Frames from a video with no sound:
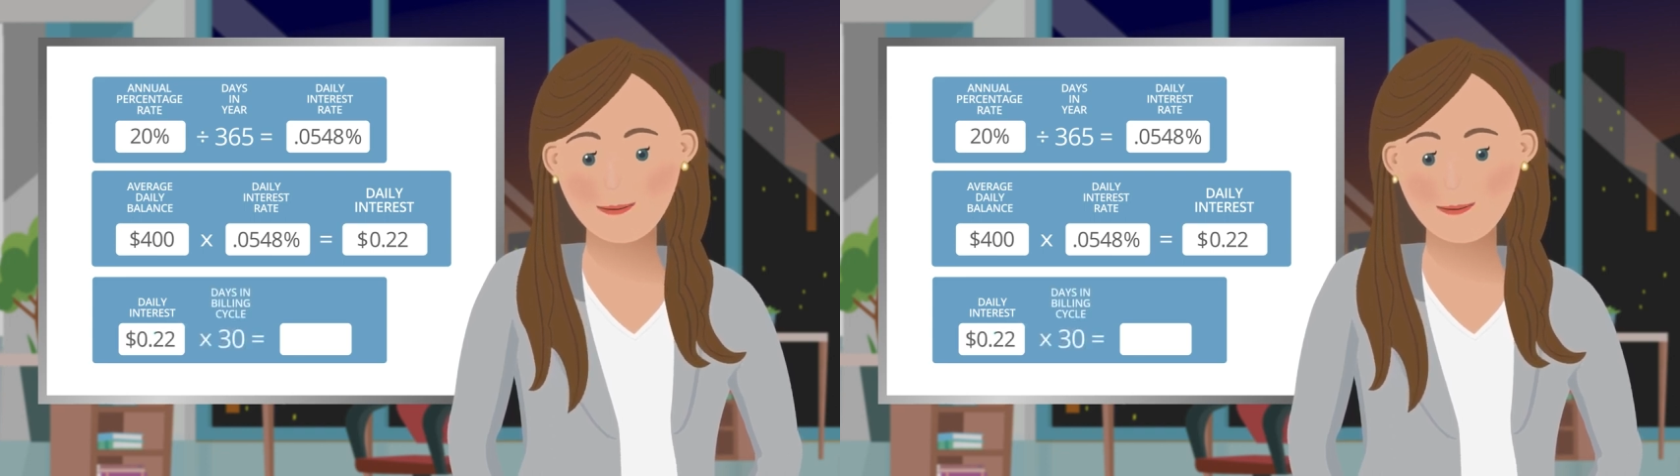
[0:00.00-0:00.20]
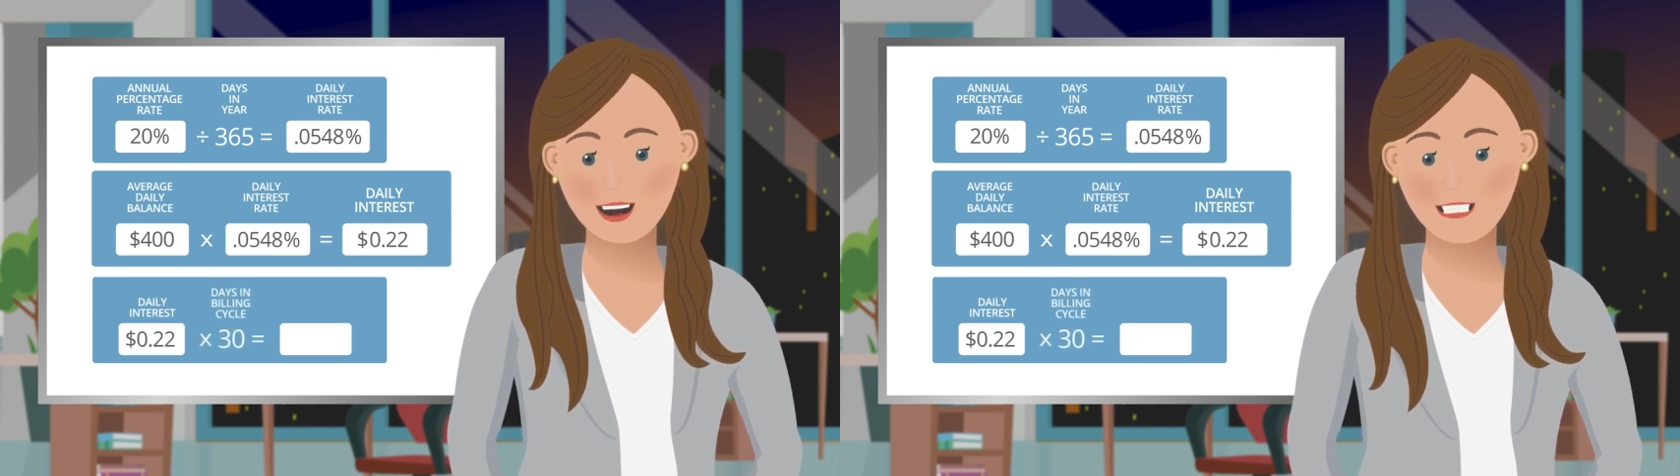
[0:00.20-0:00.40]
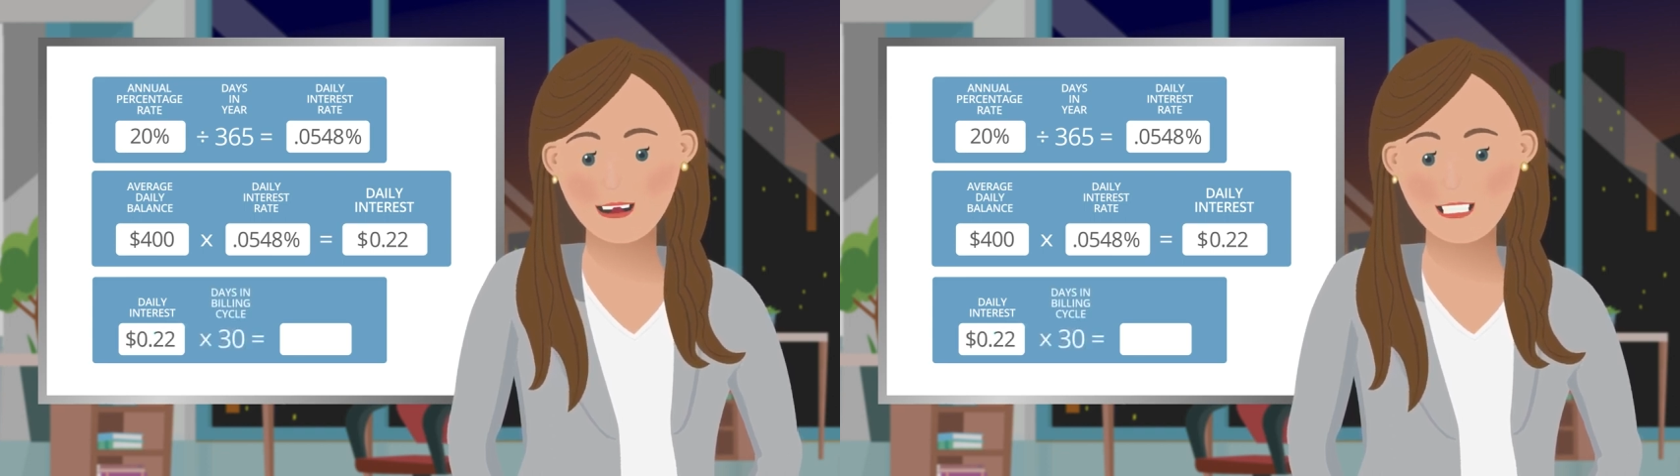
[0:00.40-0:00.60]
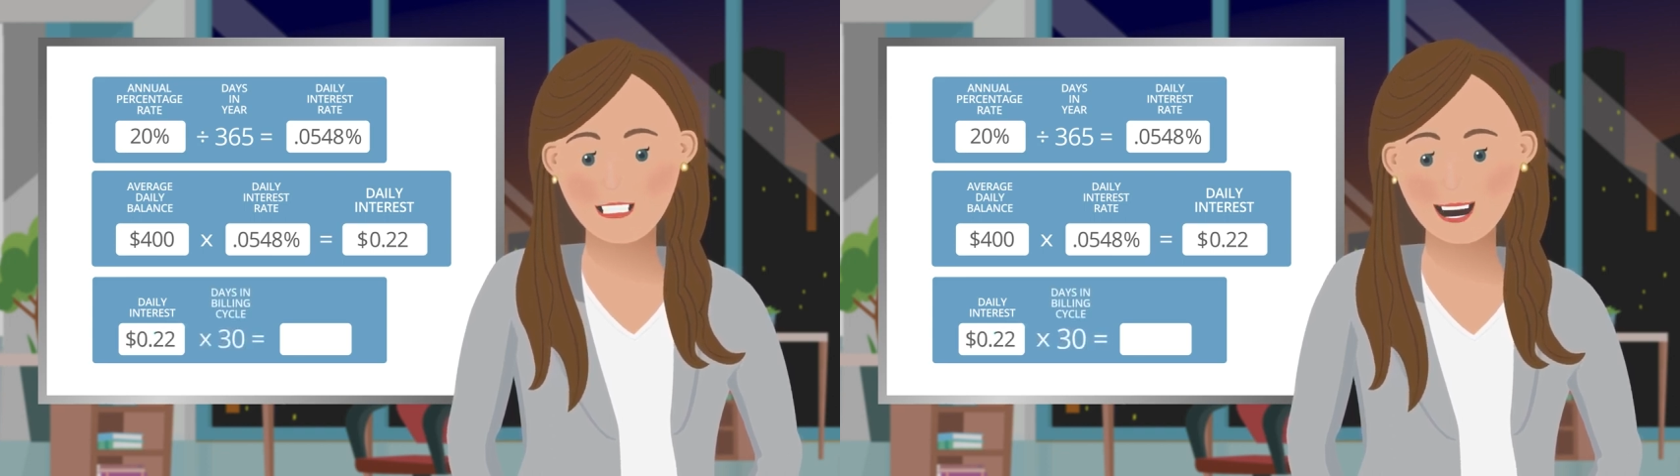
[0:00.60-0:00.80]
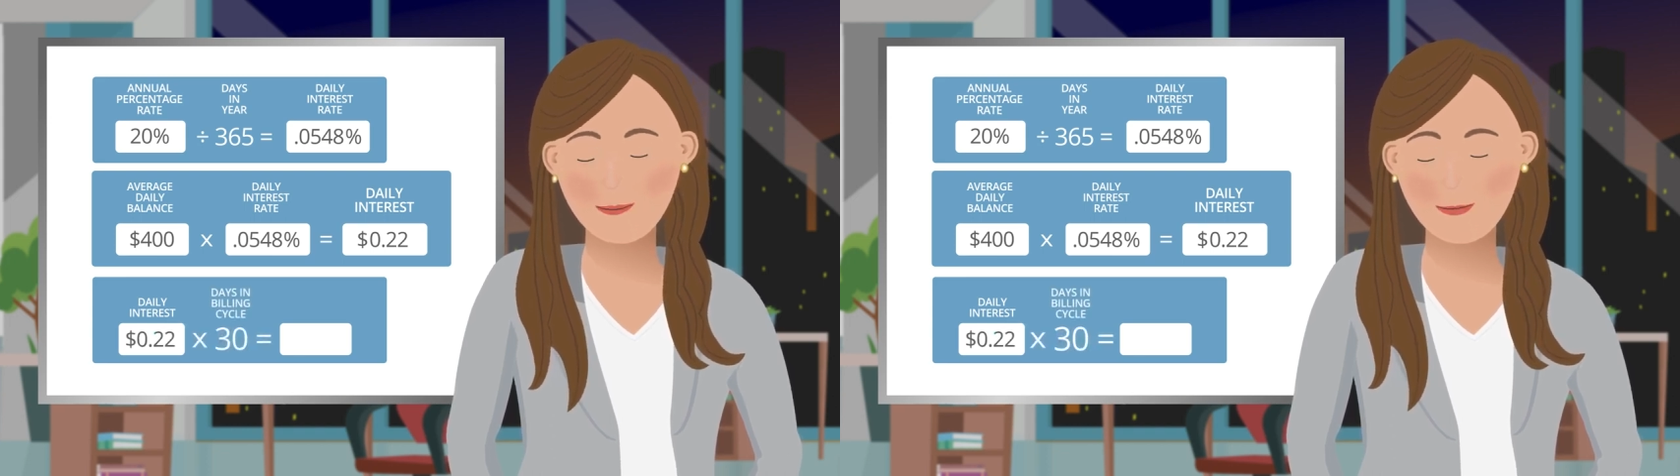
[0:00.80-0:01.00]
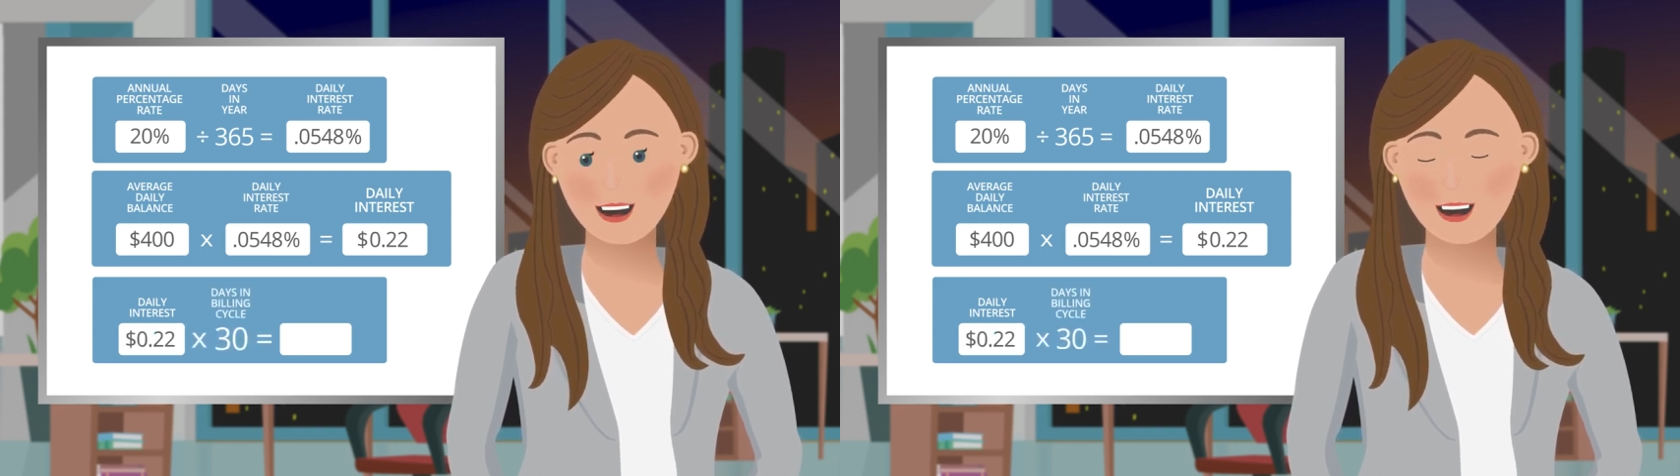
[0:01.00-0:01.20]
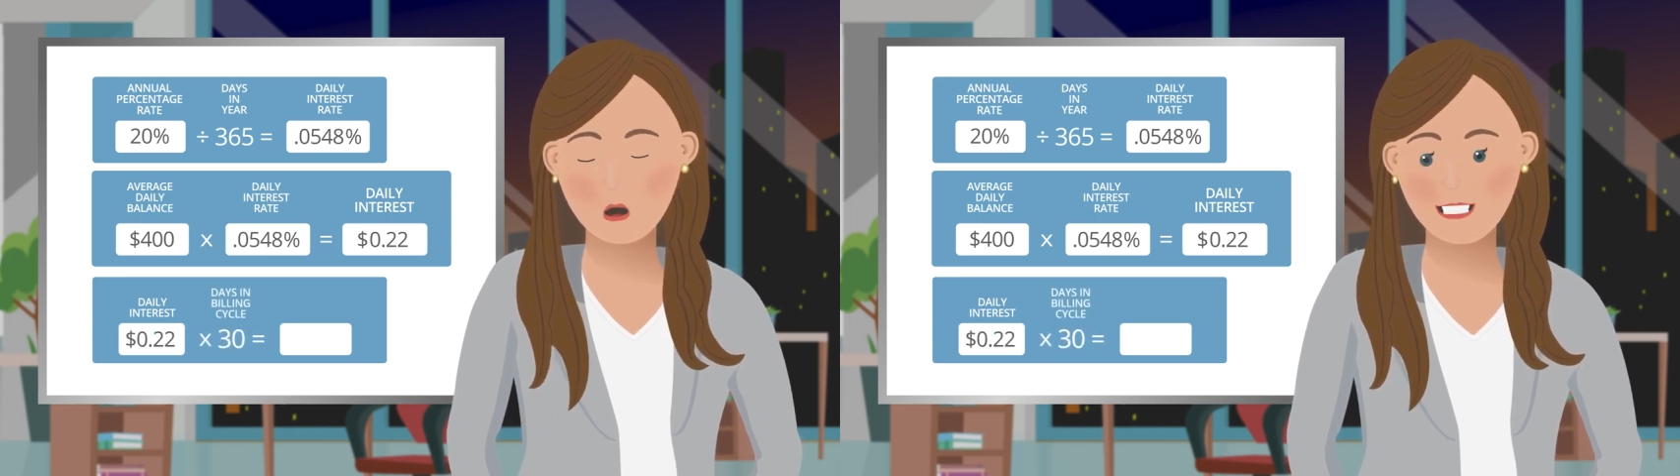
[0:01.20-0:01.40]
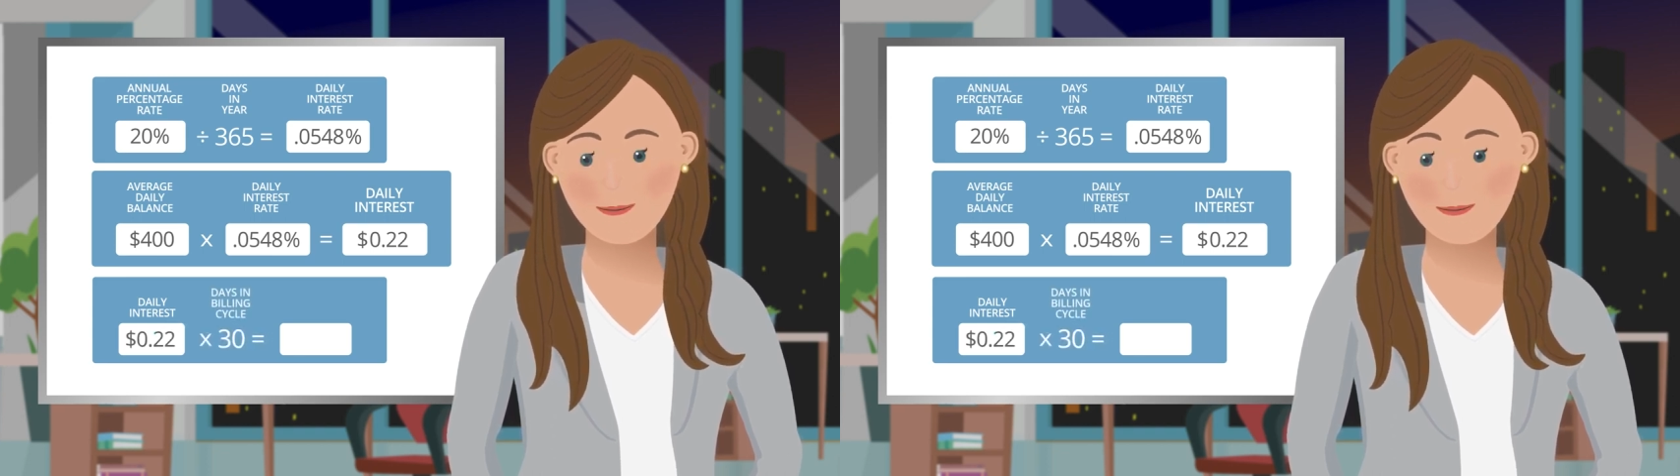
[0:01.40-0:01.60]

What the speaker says: which in this case is 30,